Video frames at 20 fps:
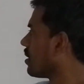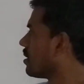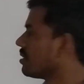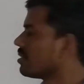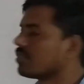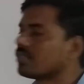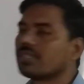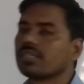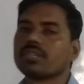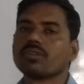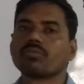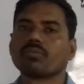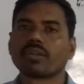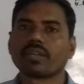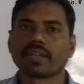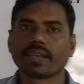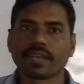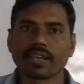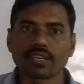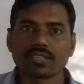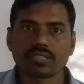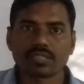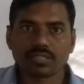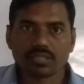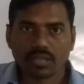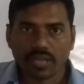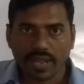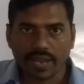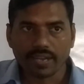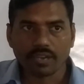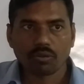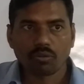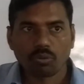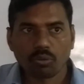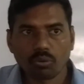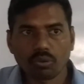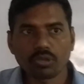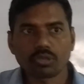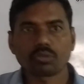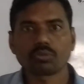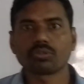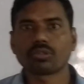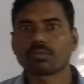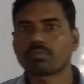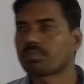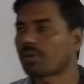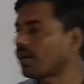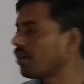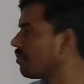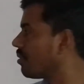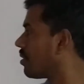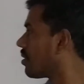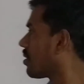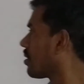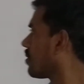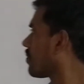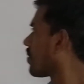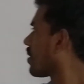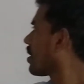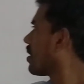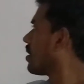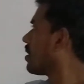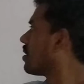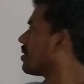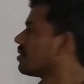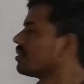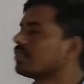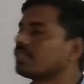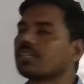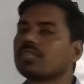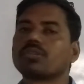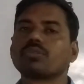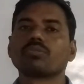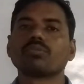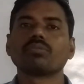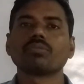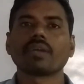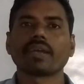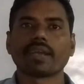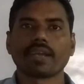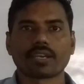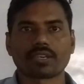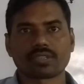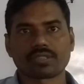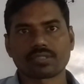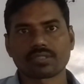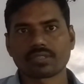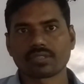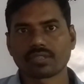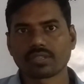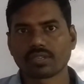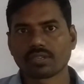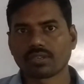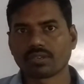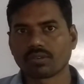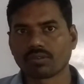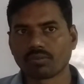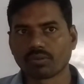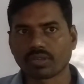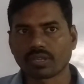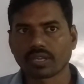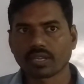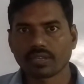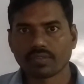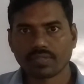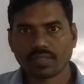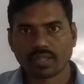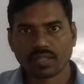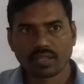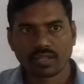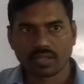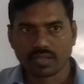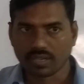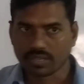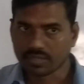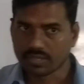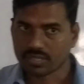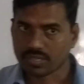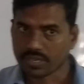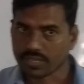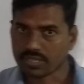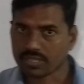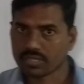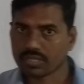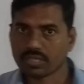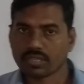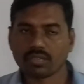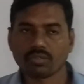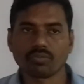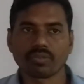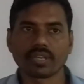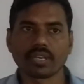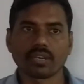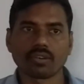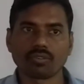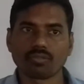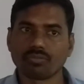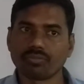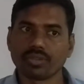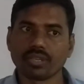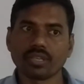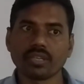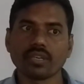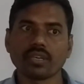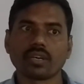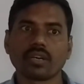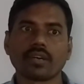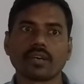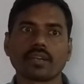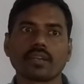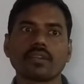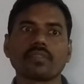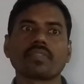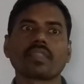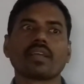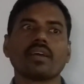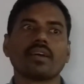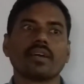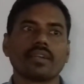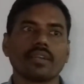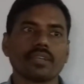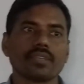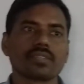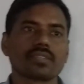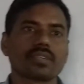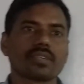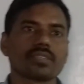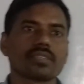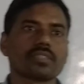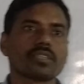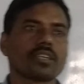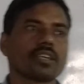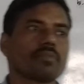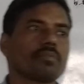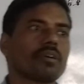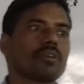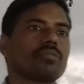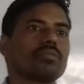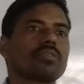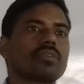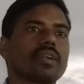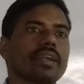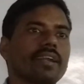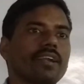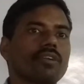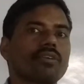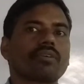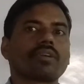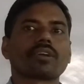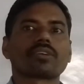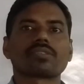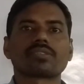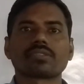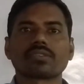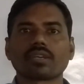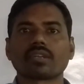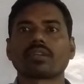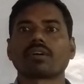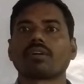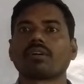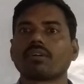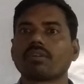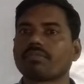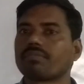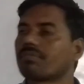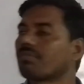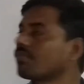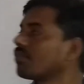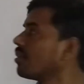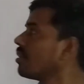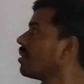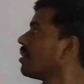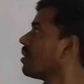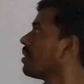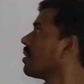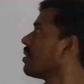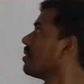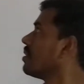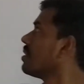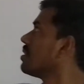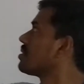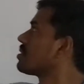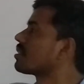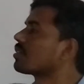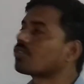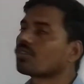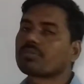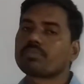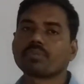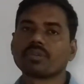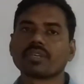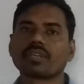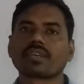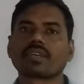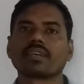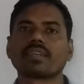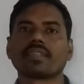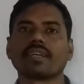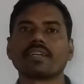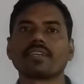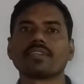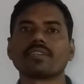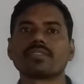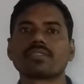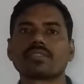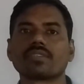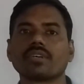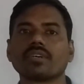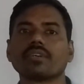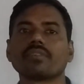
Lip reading: g1x and whole to the power g2x. Okay, in this lecture we are discuss about introduction of this topic, that is